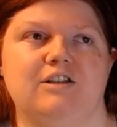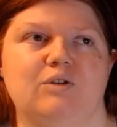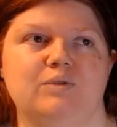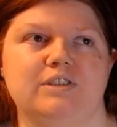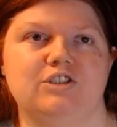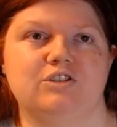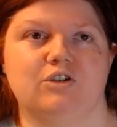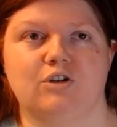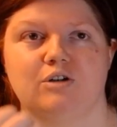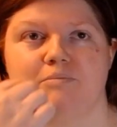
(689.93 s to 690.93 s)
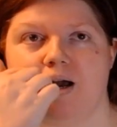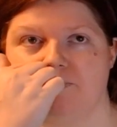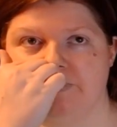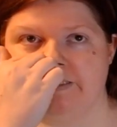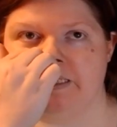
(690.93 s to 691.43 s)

You know, when she, her mom was